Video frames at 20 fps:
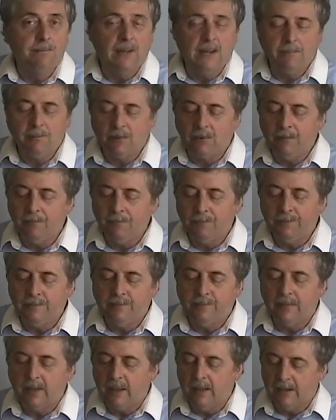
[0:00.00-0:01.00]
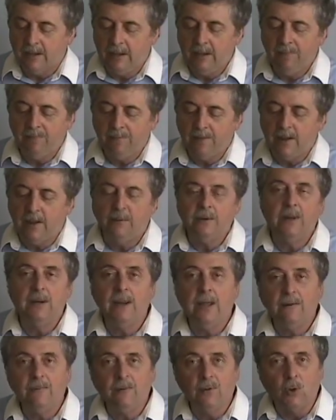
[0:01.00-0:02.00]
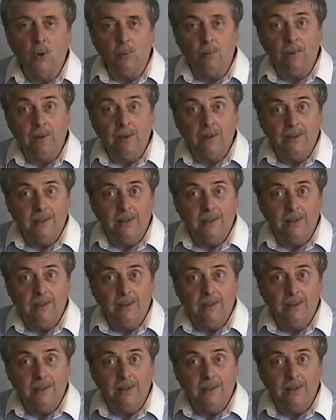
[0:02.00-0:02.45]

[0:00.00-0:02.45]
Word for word: paper, he found an envelope.